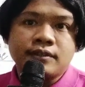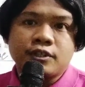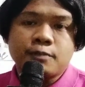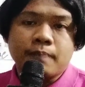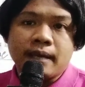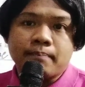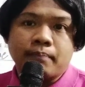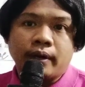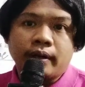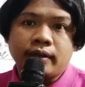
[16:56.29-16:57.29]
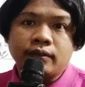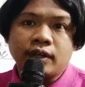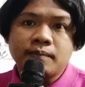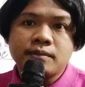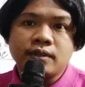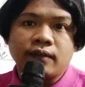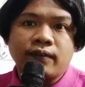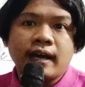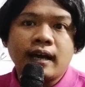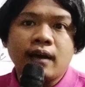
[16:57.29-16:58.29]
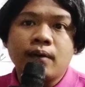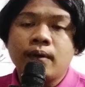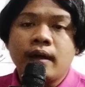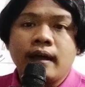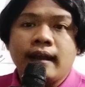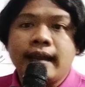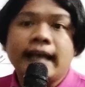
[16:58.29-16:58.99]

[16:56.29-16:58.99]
research paper in terms of how